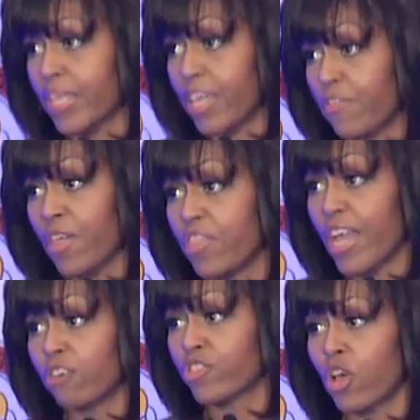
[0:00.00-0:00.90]
if
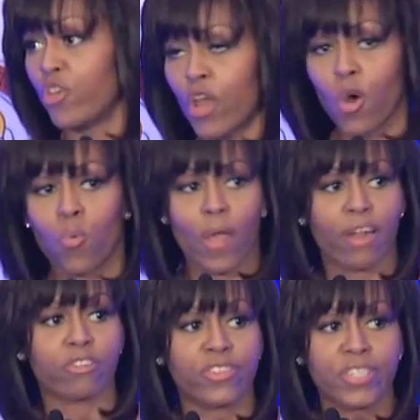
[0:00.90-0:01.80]
there's
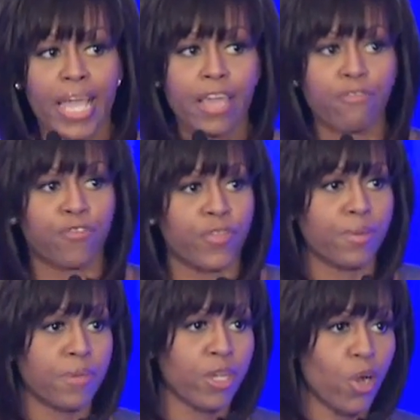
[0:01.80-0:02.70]
nowhere safe for
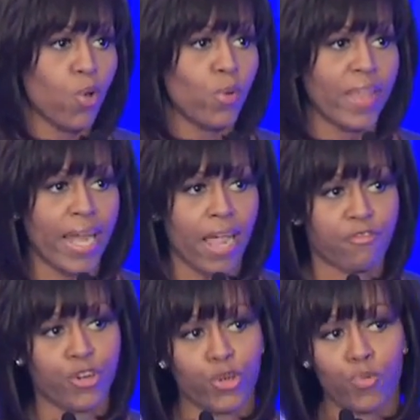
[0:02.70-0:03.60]
them to go when that
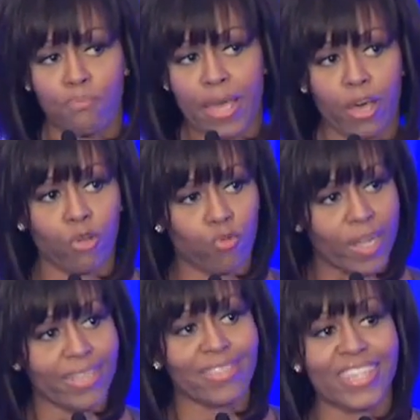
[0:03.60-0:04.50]
afternoon bell
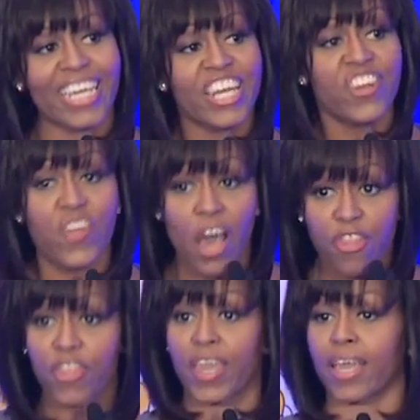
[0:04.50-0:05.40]
rings, then
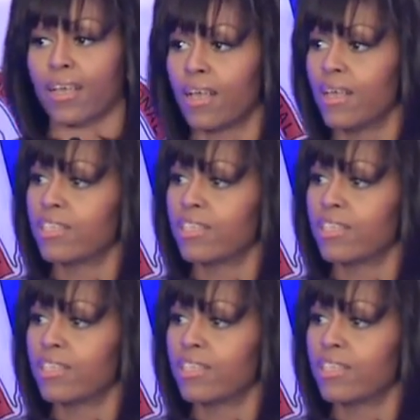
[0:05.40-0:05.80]
nothing